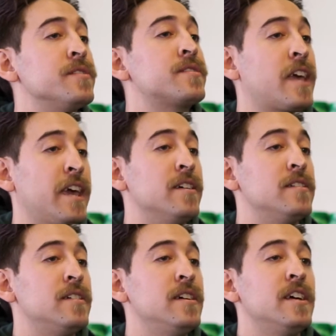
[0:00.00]
scale,
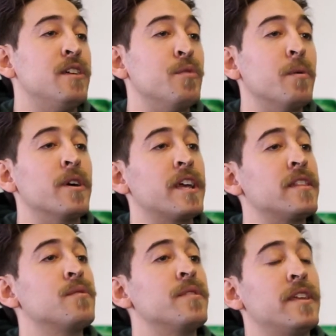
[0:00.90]
and we work
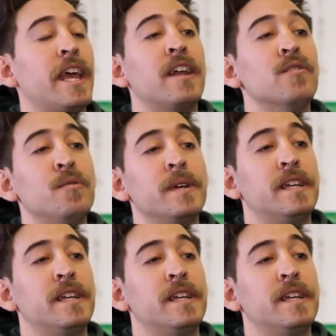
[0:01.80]
with an anaerobic